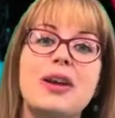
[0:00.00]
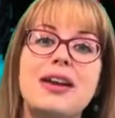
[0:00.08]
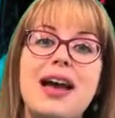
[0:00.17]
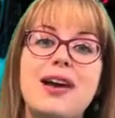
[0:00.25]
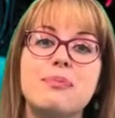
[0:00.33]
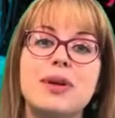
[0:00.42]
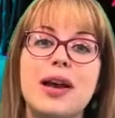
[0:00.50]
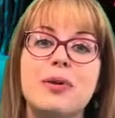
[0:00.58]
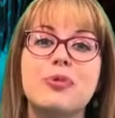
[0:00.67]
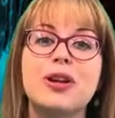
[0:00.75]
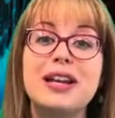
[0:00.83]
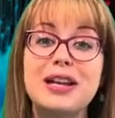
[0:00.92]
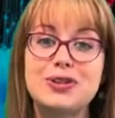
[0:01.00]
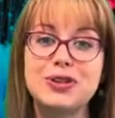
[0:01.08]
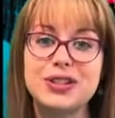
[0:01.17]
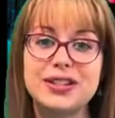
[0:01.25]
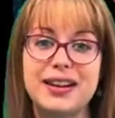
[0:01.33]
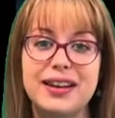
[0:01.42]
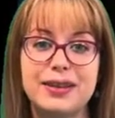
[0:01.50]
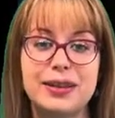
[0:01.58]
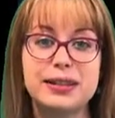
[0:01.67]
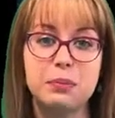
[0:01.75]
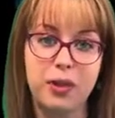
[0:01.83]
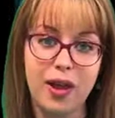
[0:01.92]
we have become really interested in
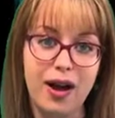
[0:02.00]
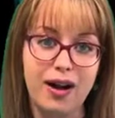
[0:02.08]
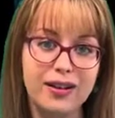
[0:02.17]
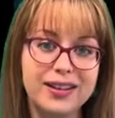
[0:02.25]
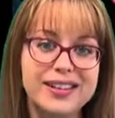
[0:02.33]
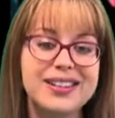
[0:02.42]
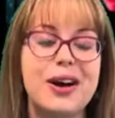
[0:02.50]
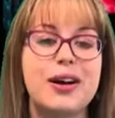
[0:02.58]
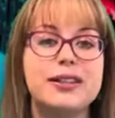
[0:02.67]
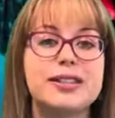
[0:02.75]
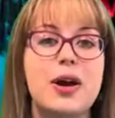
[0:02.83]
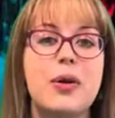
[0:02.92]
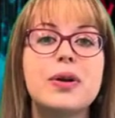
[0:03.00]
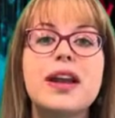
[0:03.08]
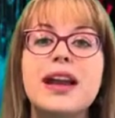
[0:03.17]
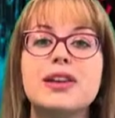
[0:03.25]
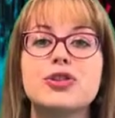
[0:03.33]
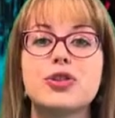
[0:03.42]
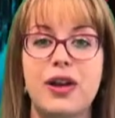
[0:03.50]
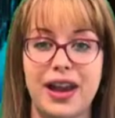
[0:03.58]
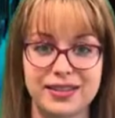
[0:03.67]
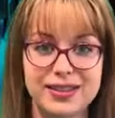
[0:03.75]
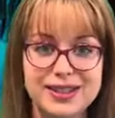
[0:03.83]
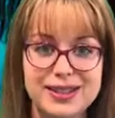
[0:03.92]
this blog called OK
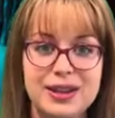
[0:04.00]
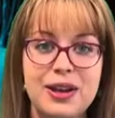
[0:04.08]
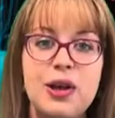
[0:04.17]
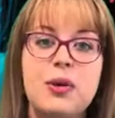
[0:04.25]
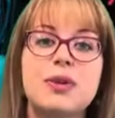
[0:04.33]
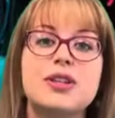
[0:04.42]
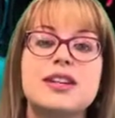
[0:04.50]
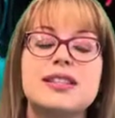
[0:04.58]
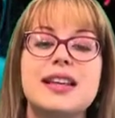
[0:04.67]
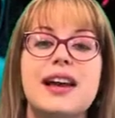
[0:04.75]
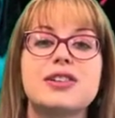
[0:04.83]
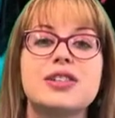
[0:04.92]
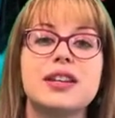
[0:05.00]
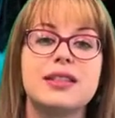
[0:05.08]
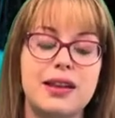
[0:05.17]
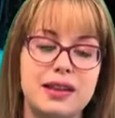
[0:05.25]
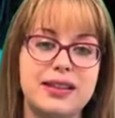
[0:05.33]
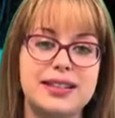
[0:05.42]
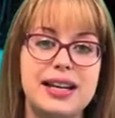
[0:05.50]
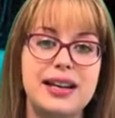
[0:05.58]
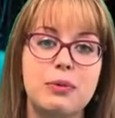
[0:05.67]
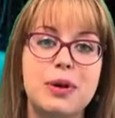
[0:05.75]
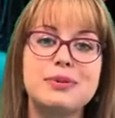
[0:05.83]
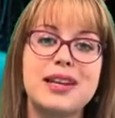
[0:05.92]
Trends, which is actually the, the
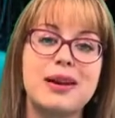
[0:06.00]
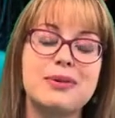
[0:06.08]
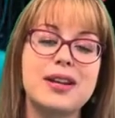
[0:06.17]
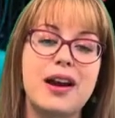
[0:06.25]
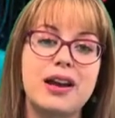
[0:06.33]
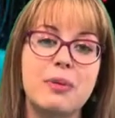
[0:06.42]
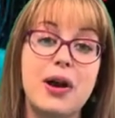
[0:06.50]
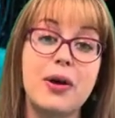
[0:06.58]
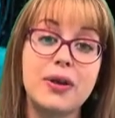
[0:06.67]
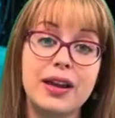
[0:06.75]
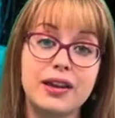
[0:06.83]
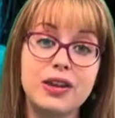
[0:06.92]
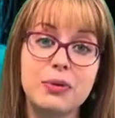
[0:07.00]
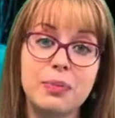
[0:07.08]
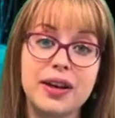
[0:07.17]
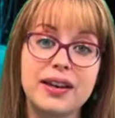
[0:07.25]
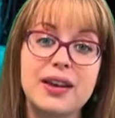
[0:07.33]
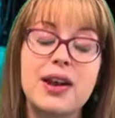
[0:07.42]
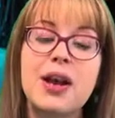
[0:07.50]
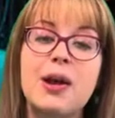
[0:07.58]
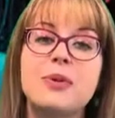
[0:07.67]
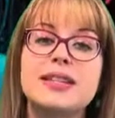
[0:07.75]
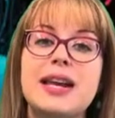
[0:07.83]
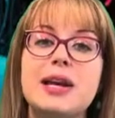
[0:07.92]
dating website I was talking about. O K Cupid
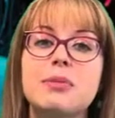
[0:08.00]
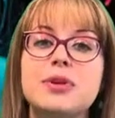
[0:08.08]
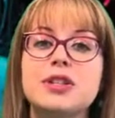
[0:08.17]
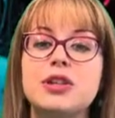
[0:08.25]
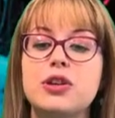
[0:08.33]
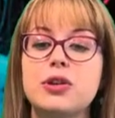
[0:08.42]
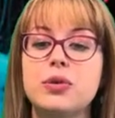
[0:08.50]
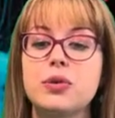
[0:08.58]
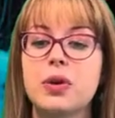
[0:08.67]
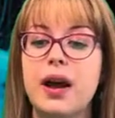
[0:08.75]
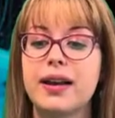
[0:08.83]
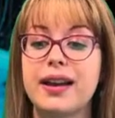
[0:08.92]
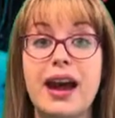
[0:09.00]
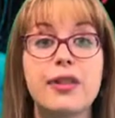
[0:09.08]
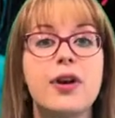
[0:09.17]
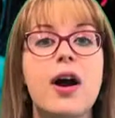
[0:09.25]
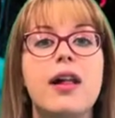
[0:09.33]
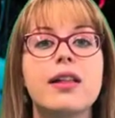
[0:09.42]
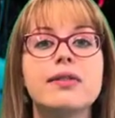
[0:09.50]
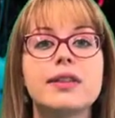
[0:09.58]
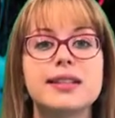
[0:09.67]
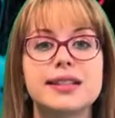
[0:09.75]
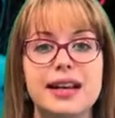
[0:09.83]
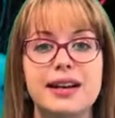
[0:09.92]
was able to gather all of
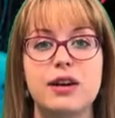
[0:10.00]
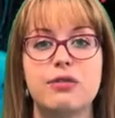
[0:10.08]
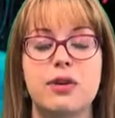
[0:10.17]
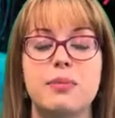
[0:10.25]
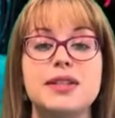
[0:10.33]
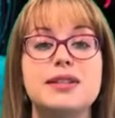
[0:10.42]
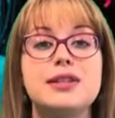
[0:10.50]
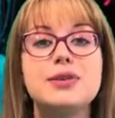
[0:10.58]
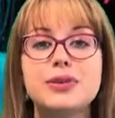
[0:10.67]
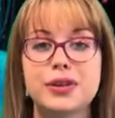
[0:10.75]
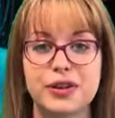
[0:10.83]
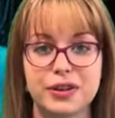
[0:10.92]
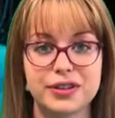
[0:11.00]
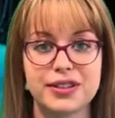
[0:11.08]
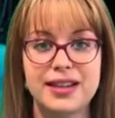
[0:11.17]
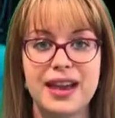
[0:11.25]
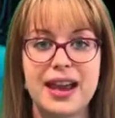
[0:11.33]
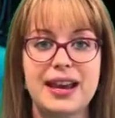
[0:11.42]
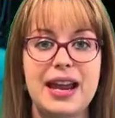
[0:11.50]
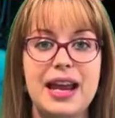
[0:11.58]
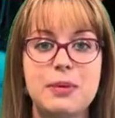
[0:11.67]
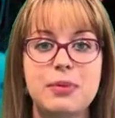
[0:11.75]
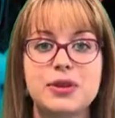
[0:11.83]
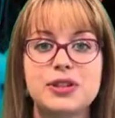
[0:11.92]
this data from its users and
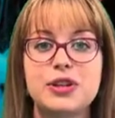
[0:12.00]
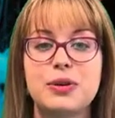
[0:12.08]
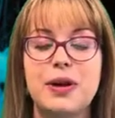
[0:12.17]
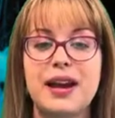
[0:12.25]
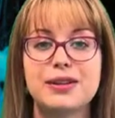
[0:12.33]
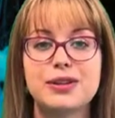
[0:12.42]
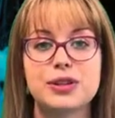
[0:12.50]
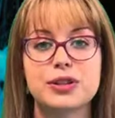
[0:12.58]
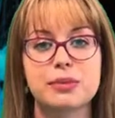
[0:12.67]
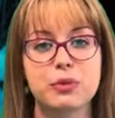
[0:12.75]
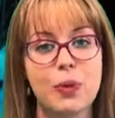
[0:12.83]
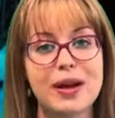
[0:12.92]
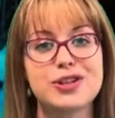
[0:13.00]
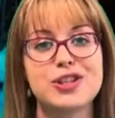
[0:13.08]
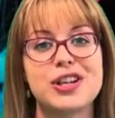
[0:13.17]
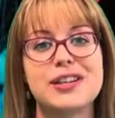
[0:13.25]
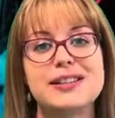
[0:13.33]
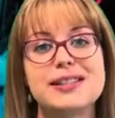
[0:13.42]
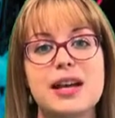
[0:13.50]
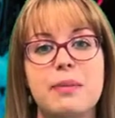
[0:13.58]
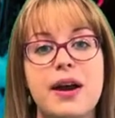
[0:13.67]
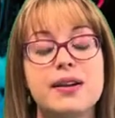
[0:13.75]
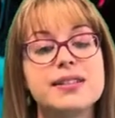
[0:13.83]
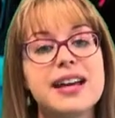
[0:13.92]
able to answer some questions
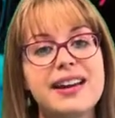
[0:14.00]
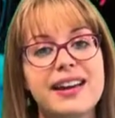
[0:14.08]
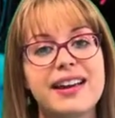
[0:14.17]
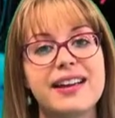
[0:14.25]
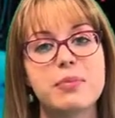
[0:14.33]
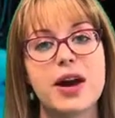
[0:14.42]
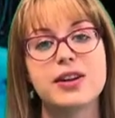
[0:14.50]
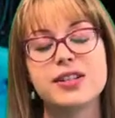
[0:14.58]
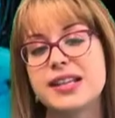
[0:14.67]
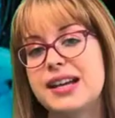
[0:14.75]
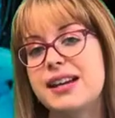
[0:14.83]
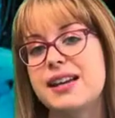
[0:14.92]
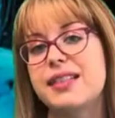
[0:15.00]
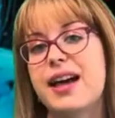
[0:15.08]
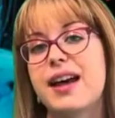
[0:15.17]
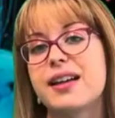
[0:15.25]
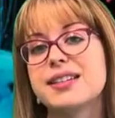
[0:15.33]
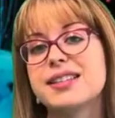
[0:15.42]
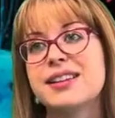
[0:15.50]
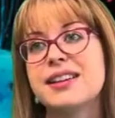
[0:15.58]
about dating, modern dating, that